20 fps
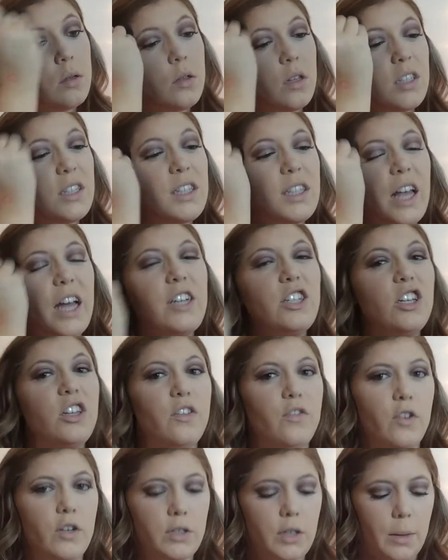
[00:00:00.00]
This is actually
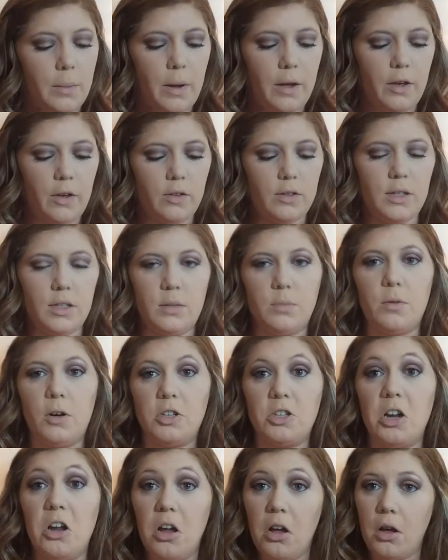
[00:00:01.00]
the first time I use this
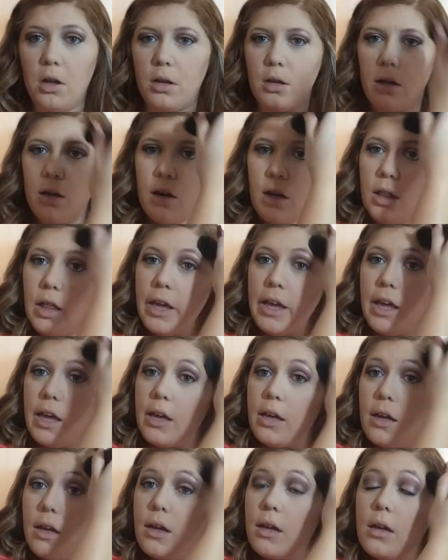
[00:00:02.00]
brush, and I like
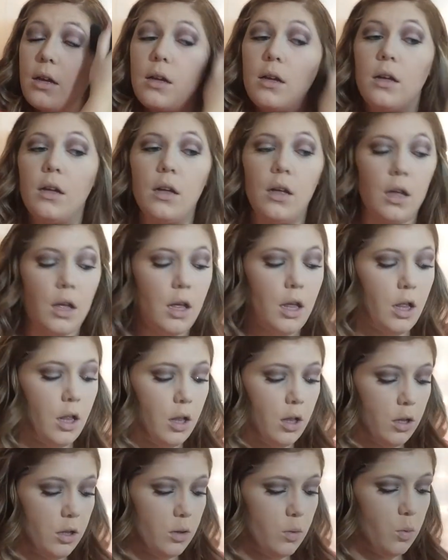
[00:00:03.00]
it.
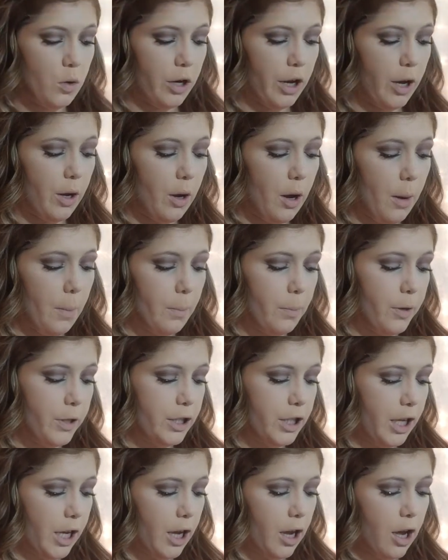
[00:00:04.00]
Working
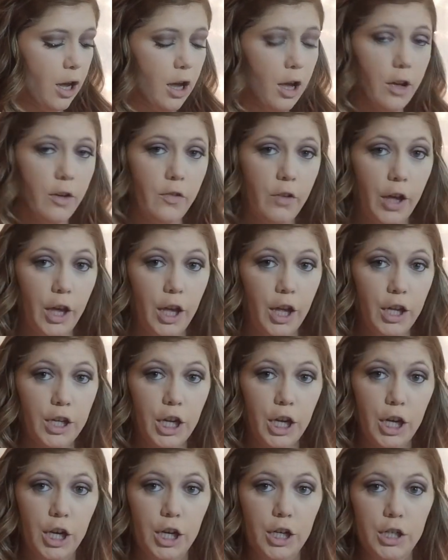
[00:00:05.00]
pretty
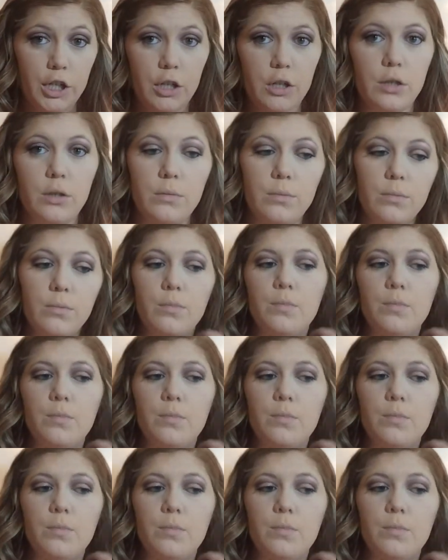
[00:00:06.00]
fantastic.